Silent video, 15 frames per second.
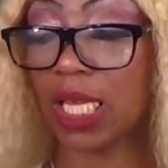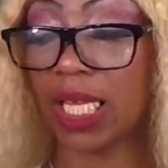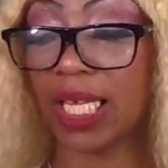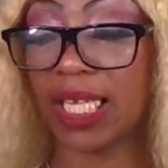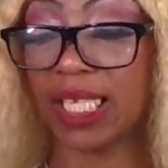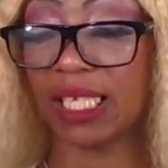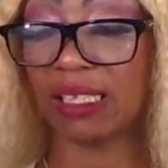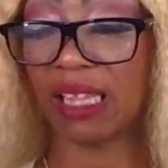
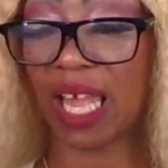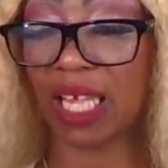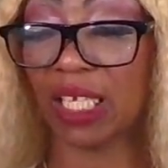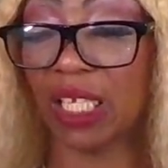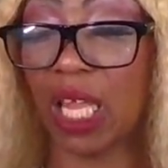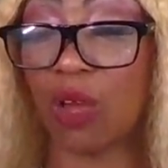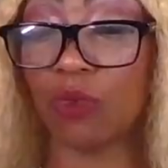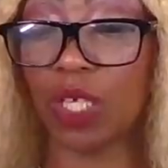is like
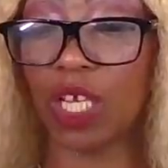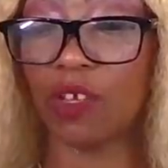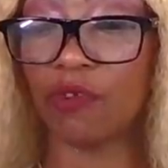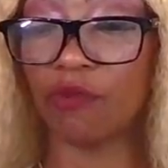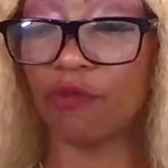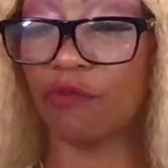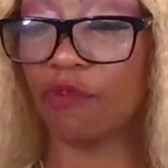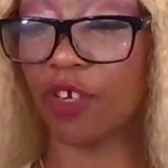loaning
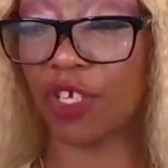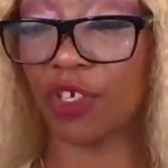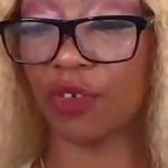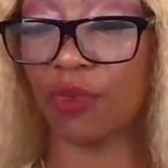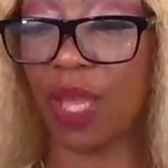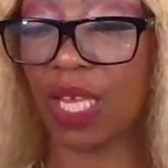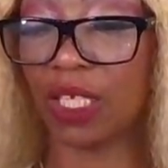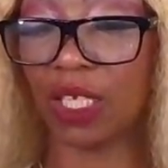for
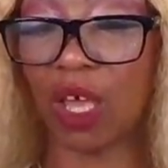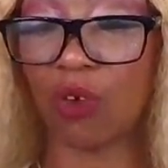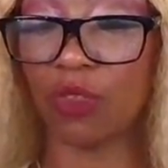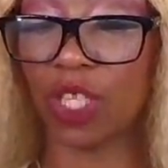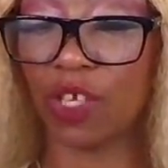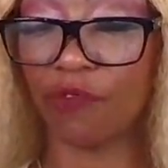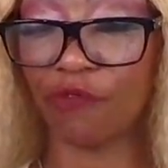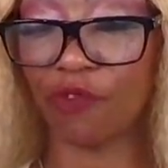you and
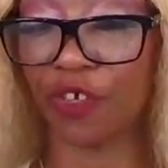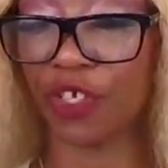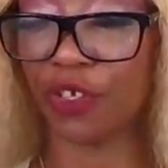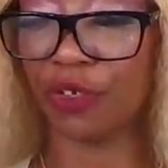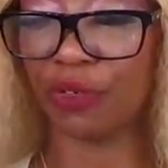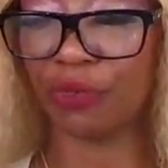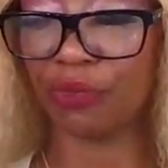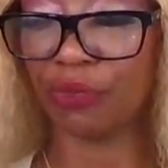loathing for
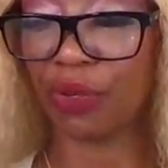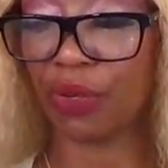you.